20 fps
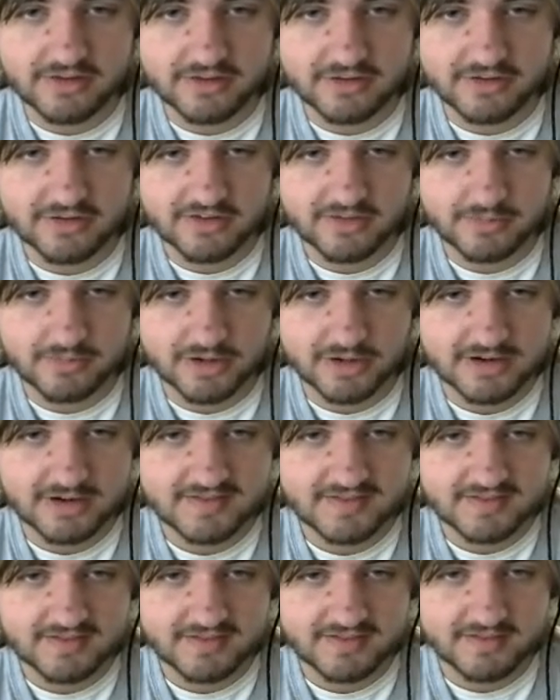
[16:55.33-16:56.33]
There's some
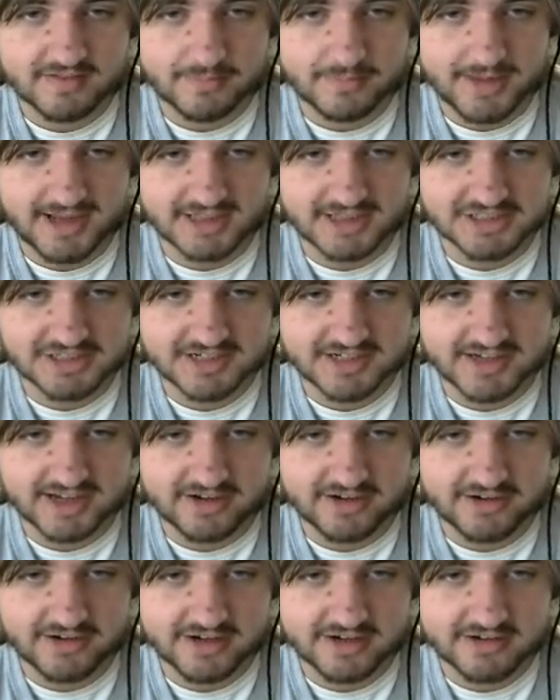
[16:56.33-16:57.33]
hearts and some magic
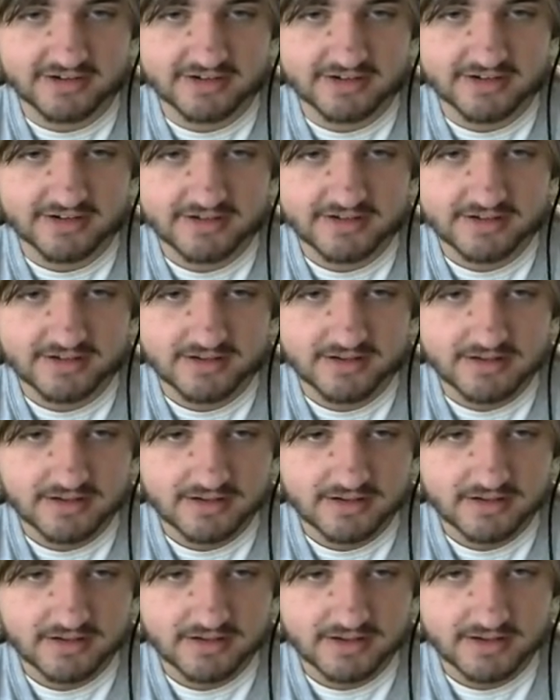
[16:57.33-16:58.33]
down here,
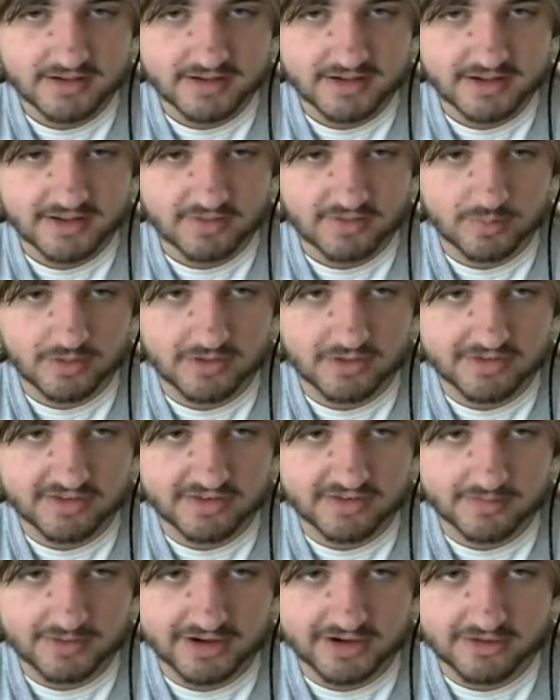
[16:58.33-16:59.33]
as well as
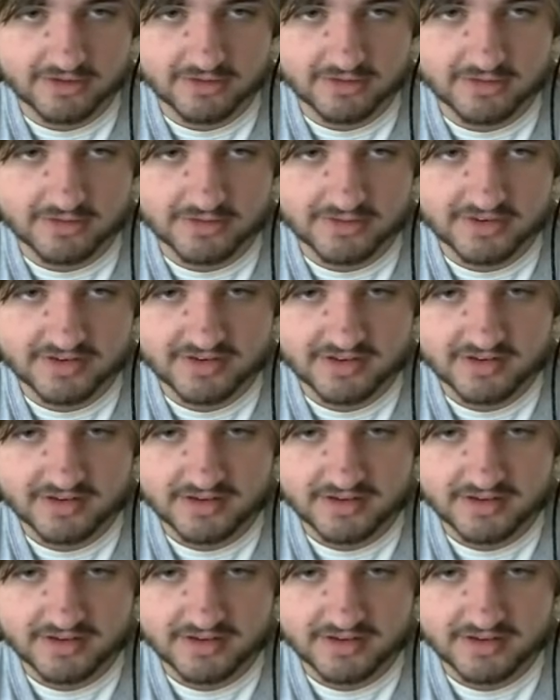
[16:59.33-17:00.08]
some arrows.